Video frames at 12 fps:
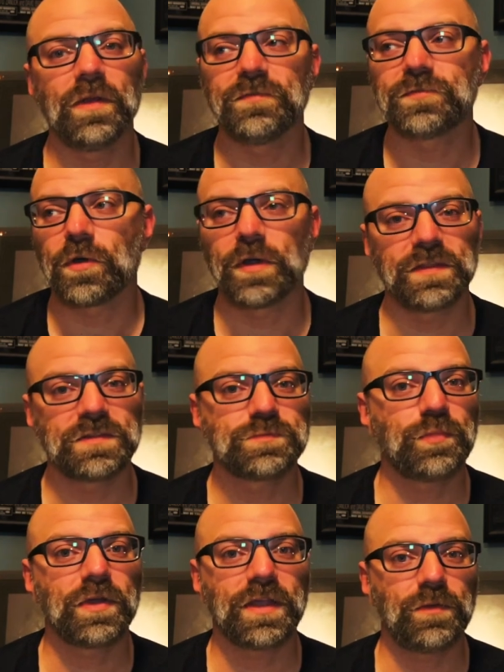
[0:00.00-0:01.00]
of turning this
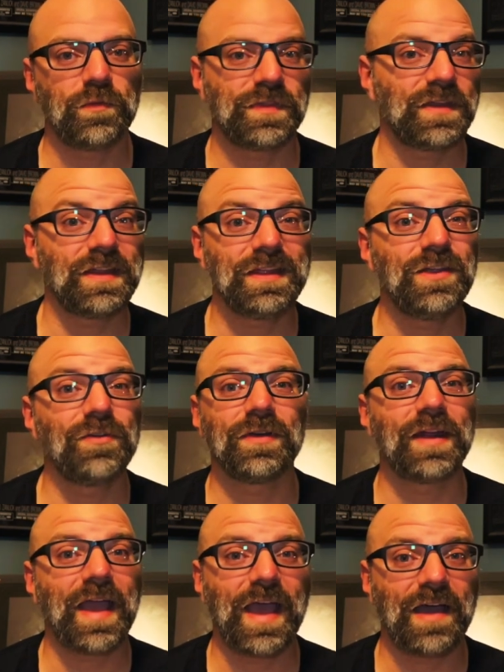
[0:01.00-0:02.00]
book in within a year and
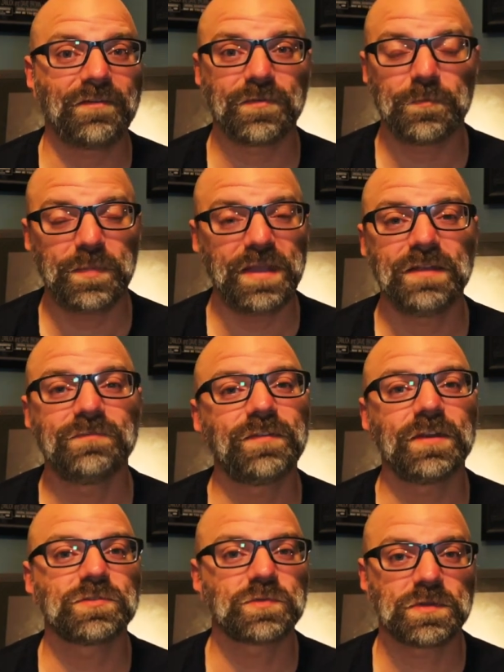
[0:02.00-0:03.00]
a half, of being
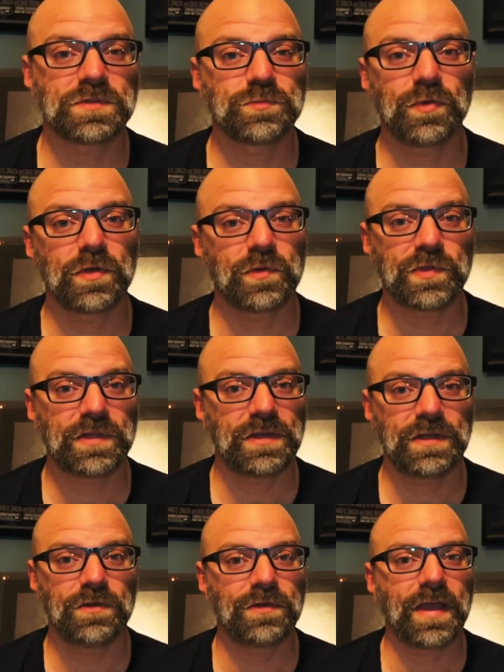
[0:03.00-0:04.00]
finished with this book within a
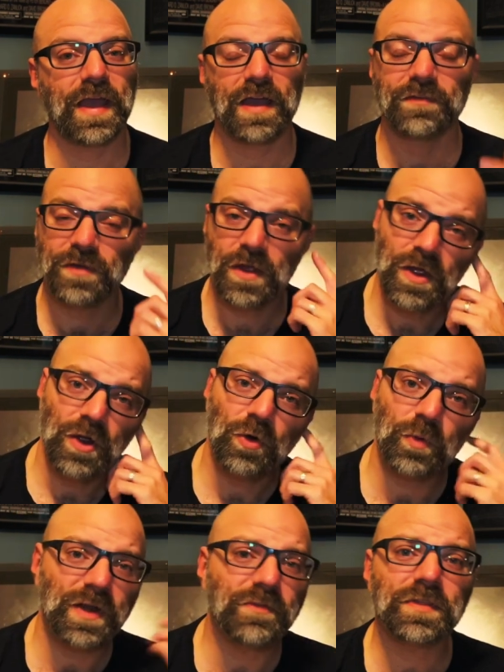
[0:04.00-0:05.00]
year and a half, or
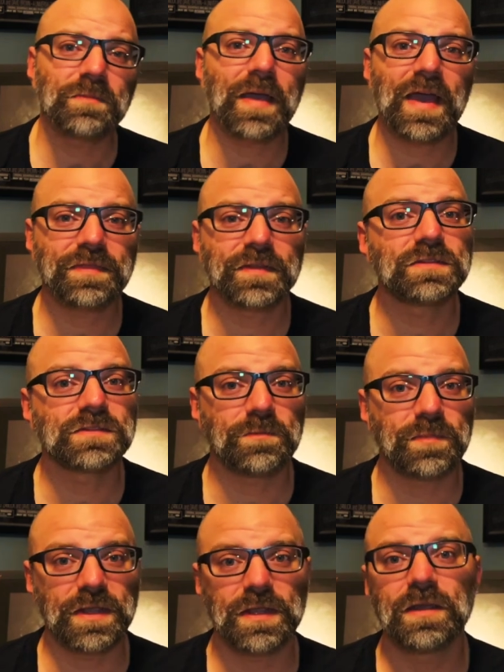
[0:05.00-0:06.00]
whatever the math ends up
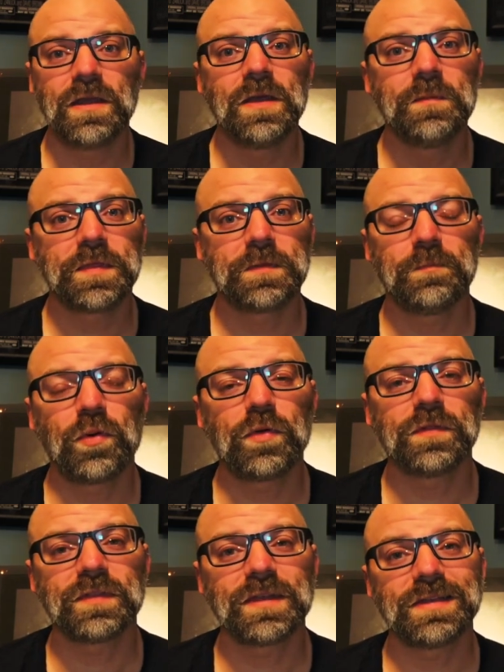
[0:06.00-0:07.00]
being. But the
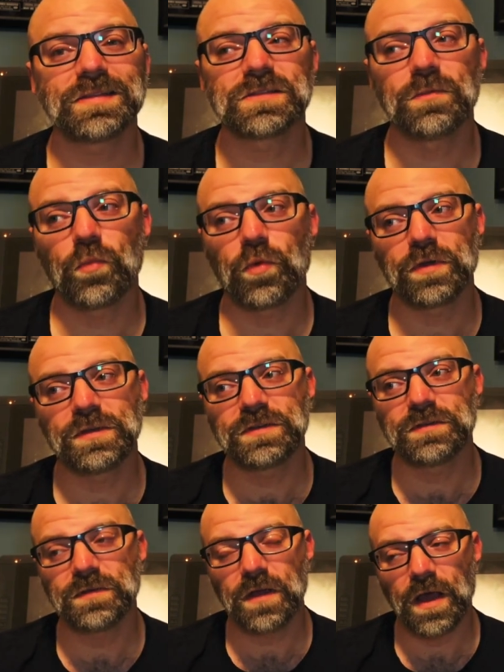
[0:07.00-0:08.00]
important thing is the more
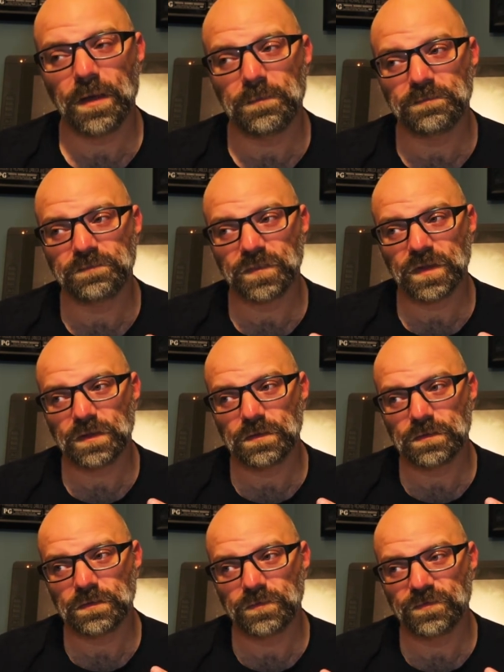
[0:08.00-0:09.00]

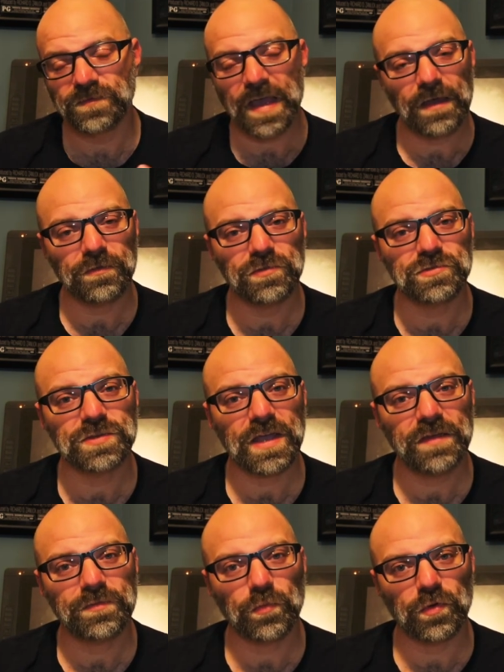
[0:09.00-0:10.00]
values you
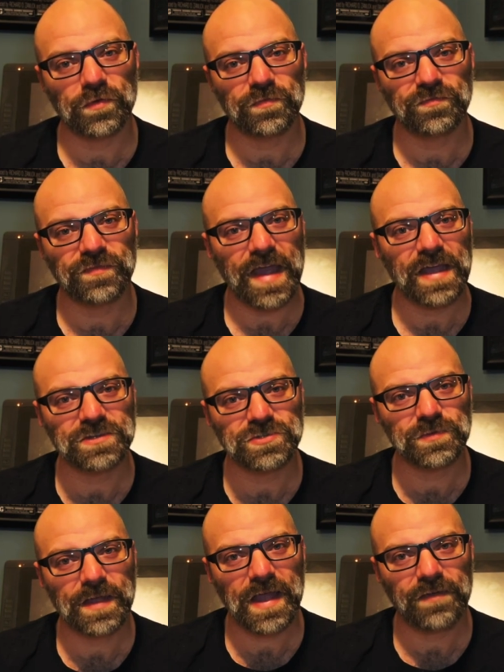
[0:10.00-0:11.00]
have, the more facts
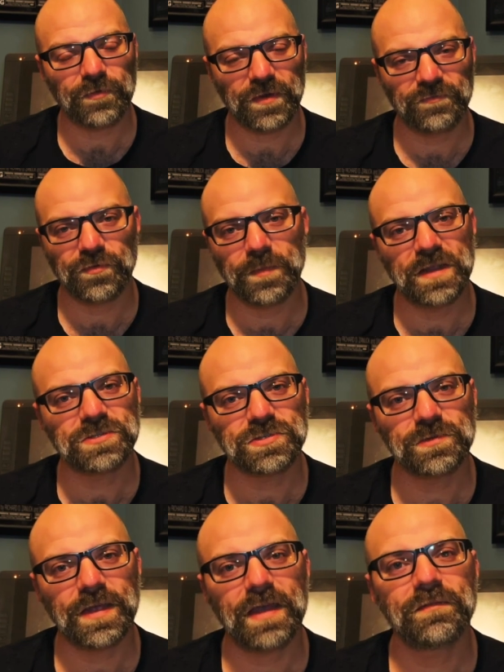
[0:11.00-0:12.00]
you have or information
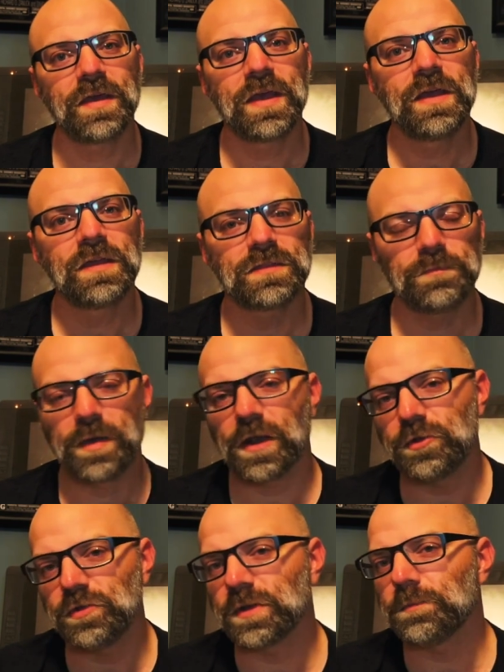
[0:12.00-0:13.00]
you have, the better
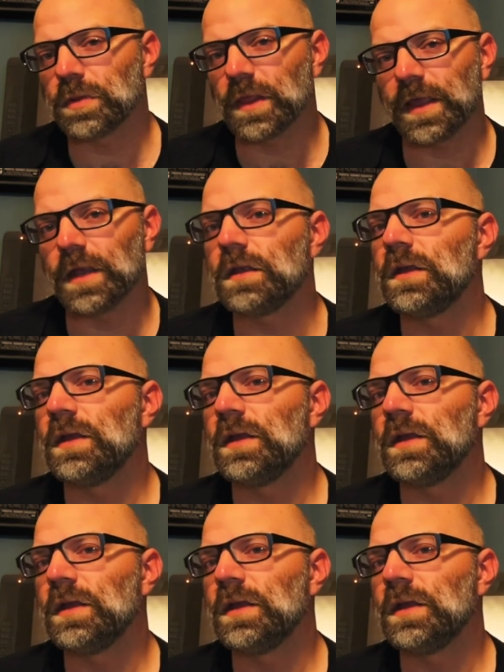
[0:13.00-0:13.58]
you can plan.